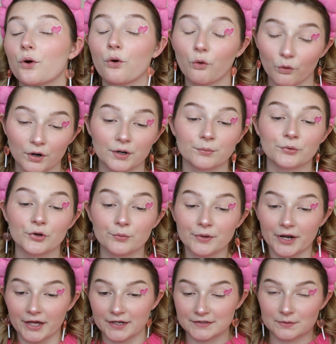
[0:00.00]
horrible,
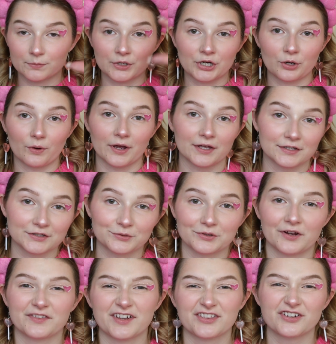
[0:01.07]
but I guess I'm gonna go ahead and do it
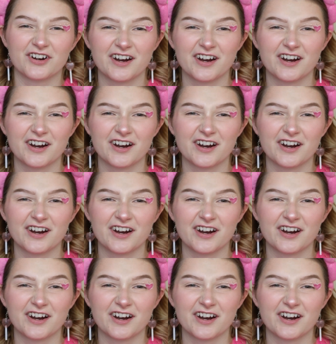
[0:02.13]
on the other